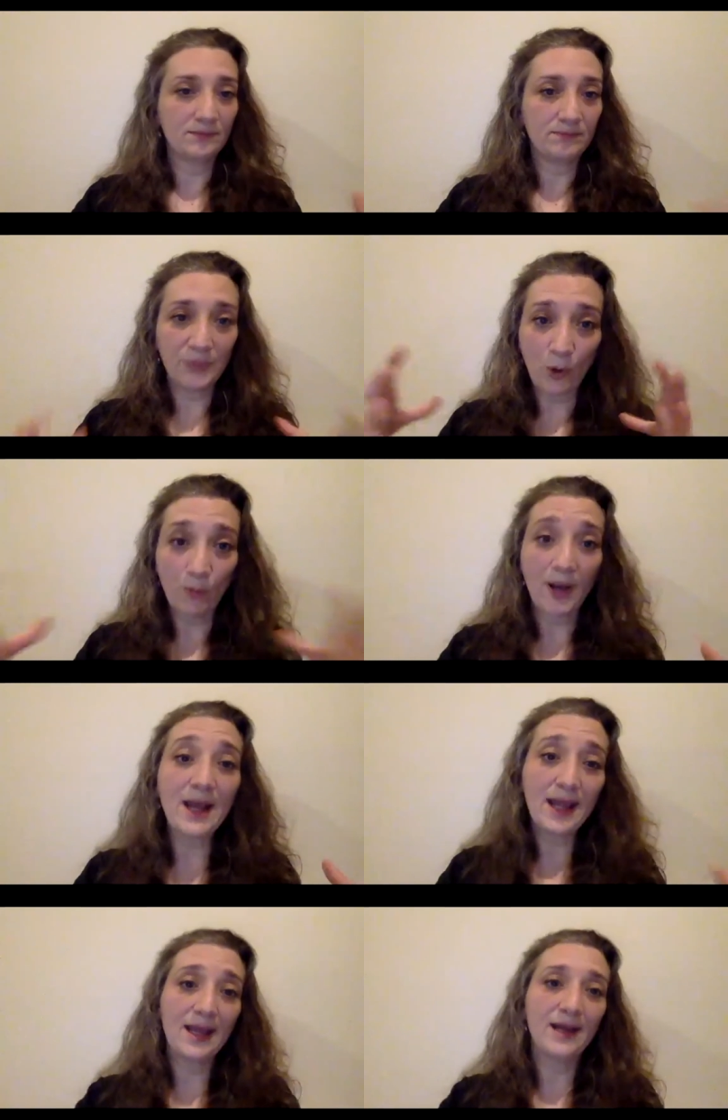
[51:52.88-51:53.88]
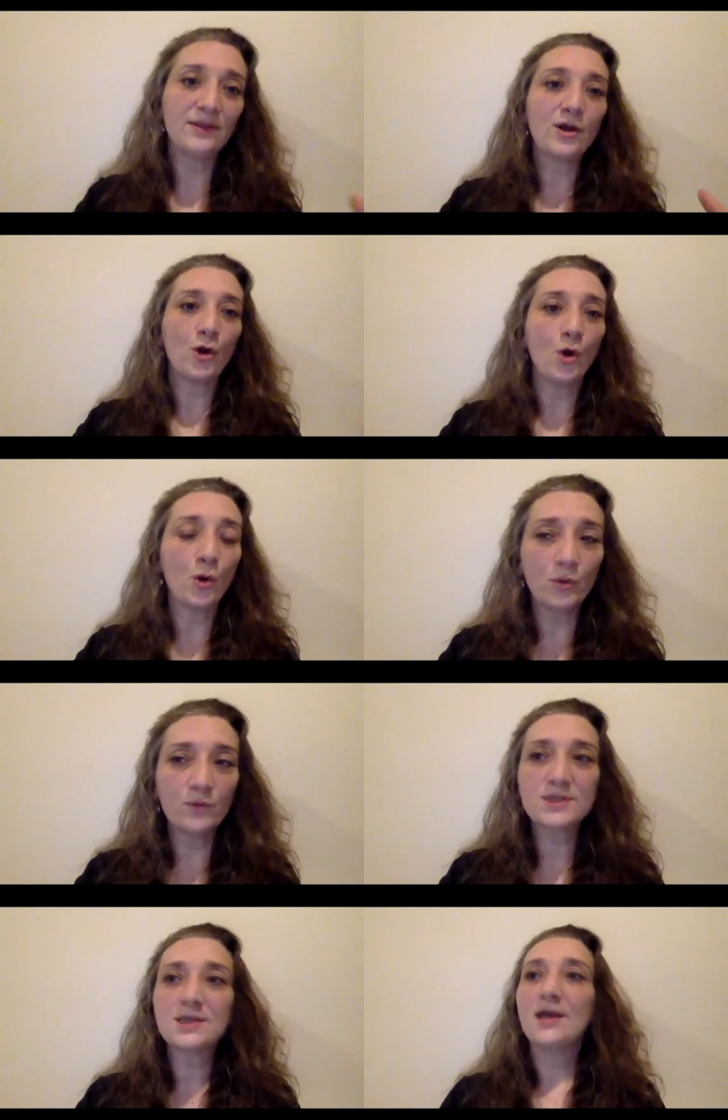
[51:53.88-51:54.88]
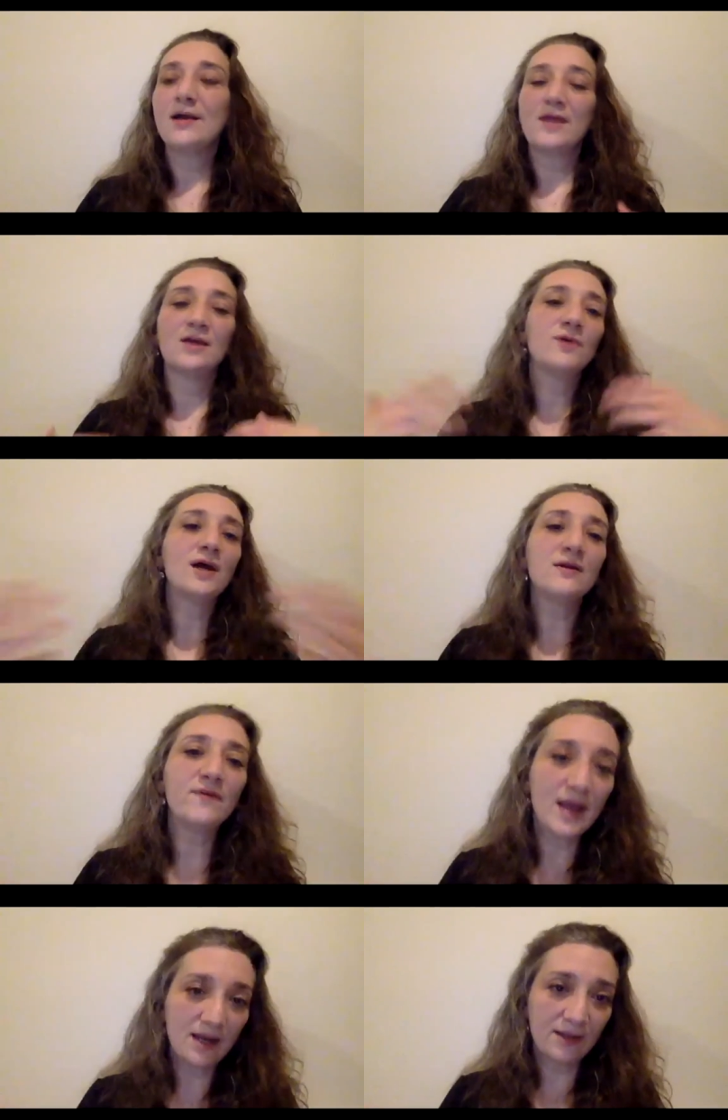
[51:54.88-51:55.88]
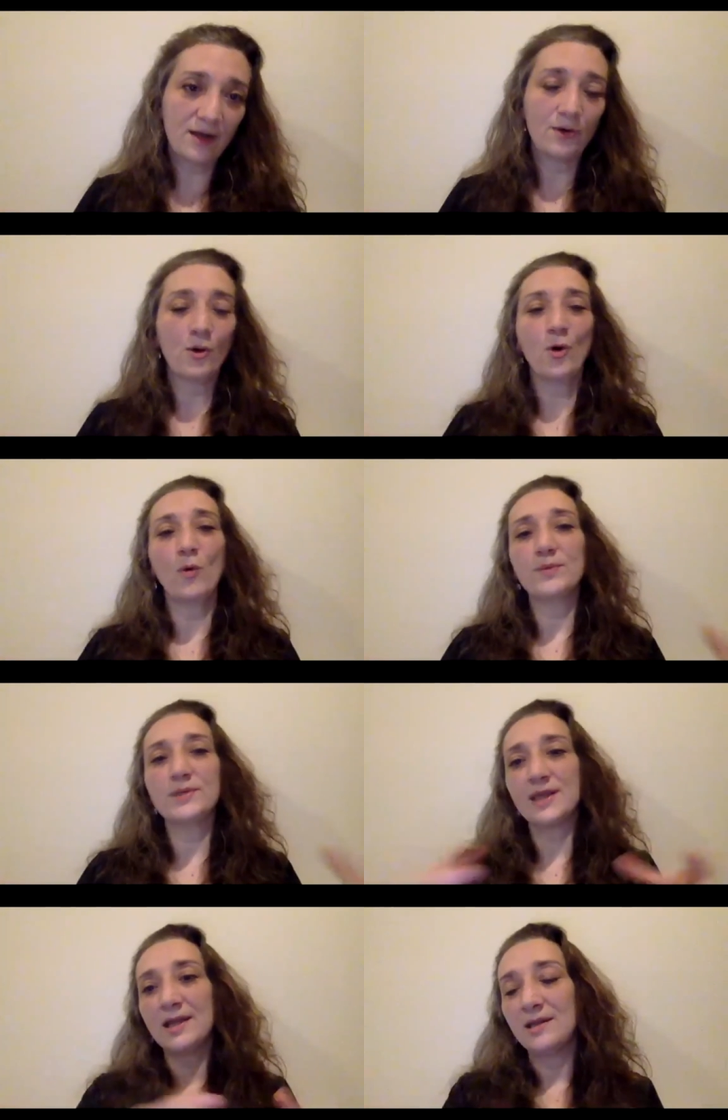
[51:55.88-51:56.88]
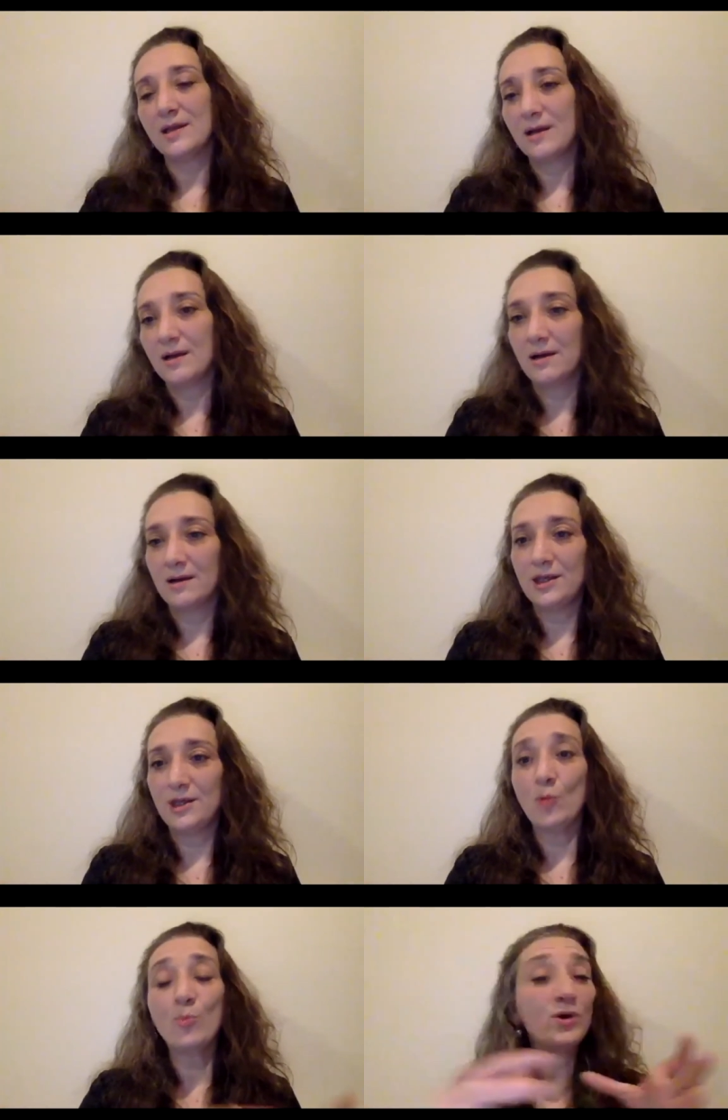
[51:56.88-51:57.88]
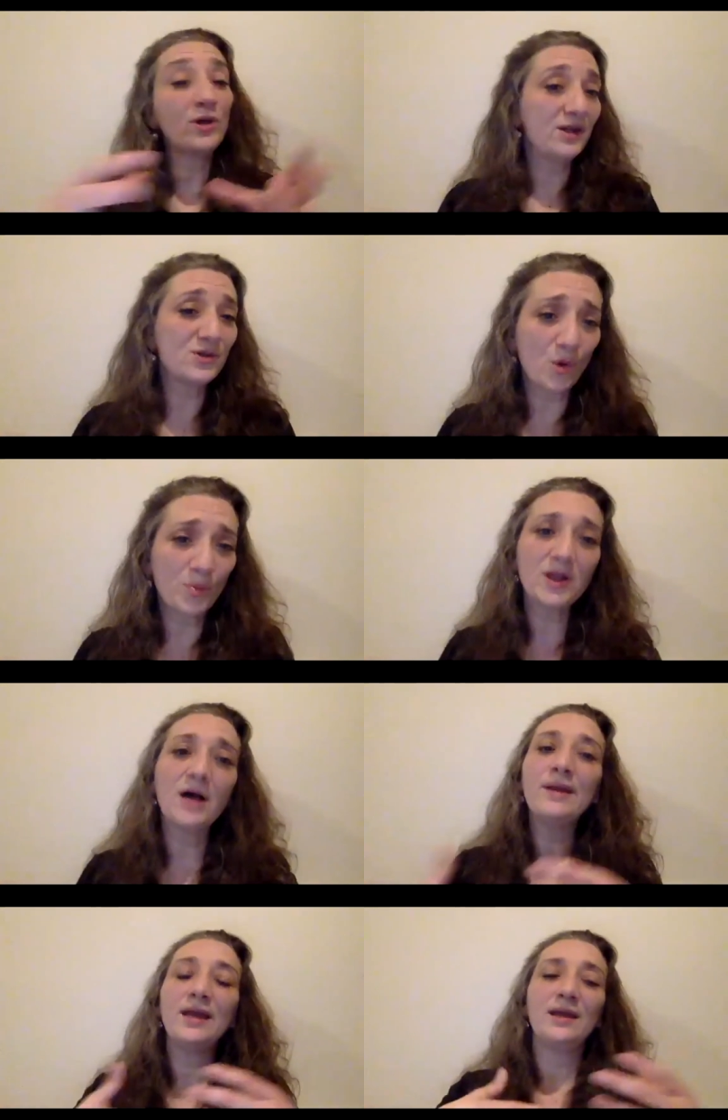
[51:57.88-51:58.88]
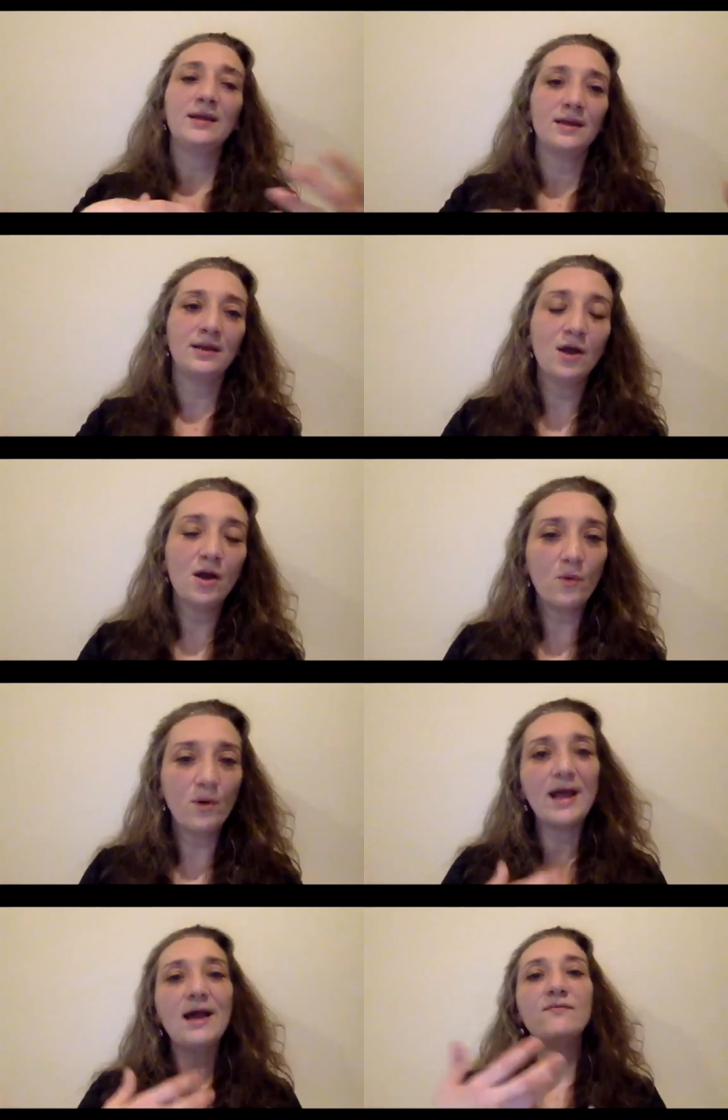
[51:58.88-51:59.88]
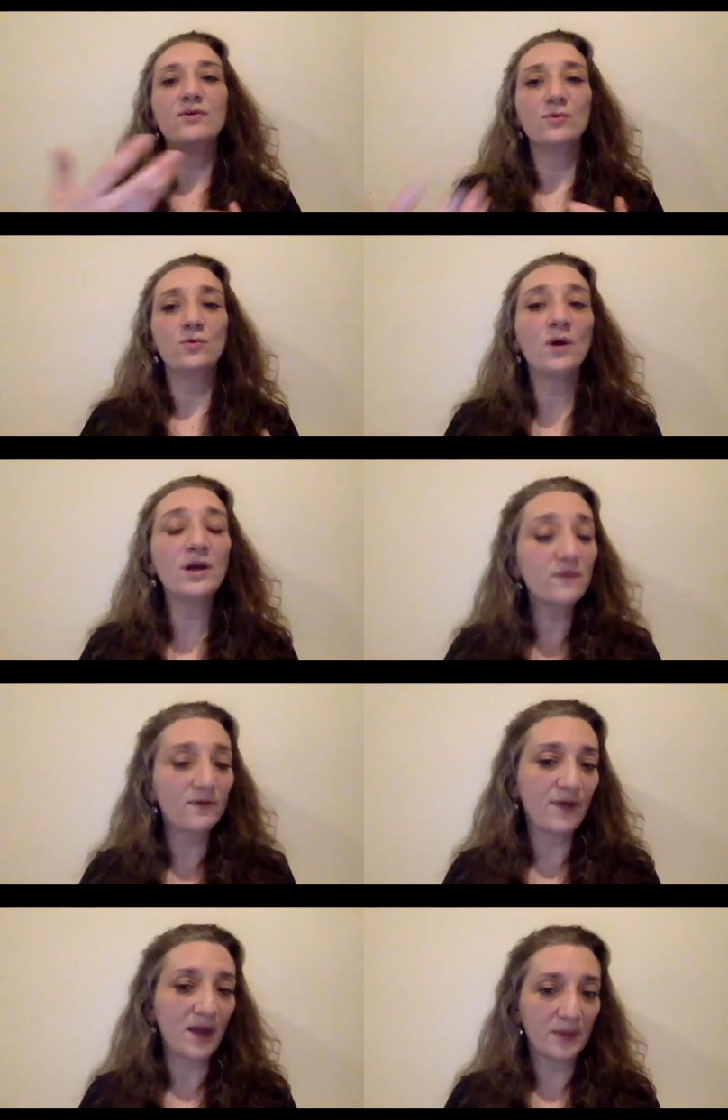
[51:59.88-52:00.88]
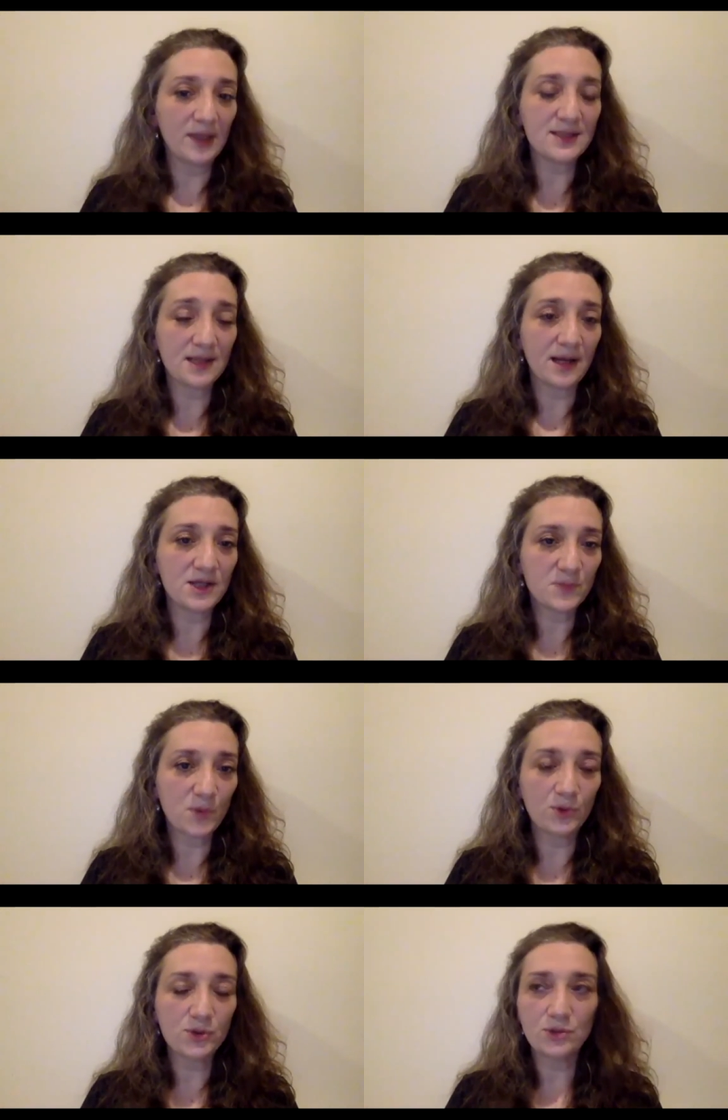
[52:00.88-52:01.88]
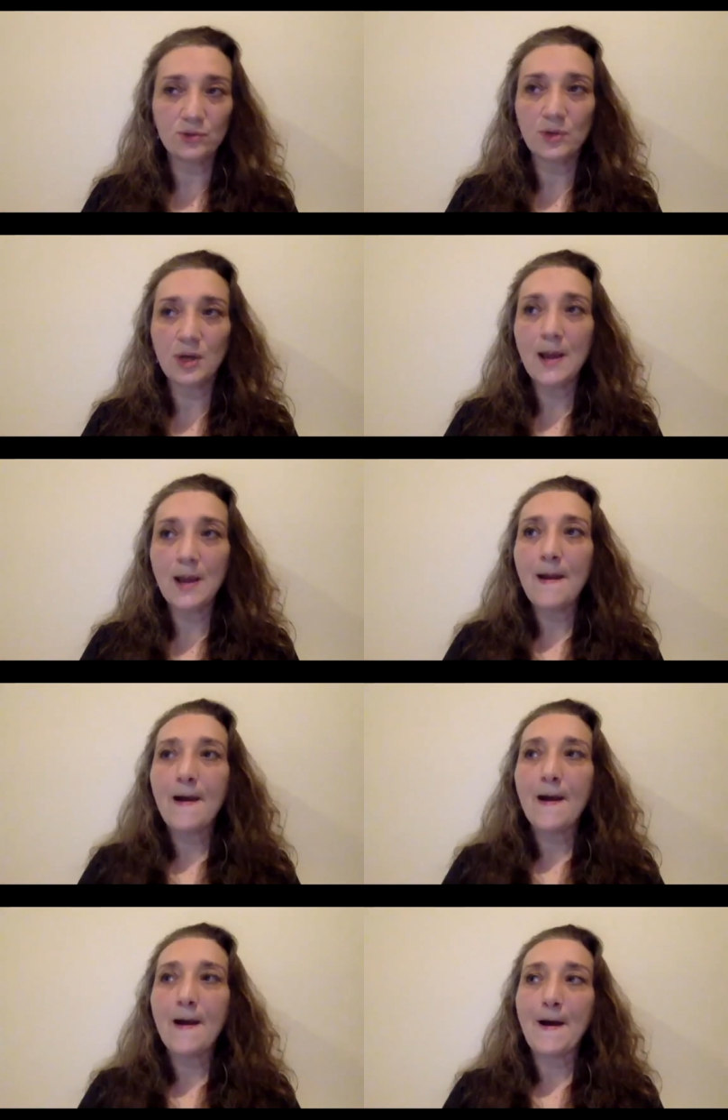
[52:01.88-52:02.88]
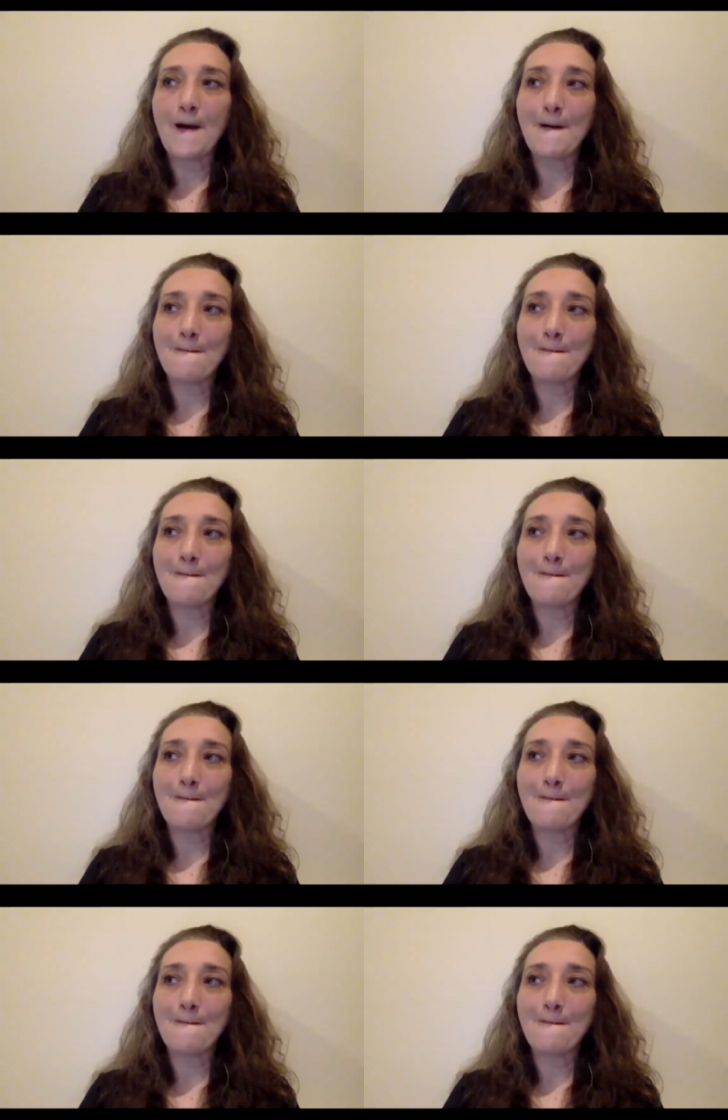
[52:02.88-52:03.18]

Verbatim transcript: you know, by hand their homes, then renovated their homes, then, uh, you know, put indoor plumbing and what have you. One of the families that I spoke to, um,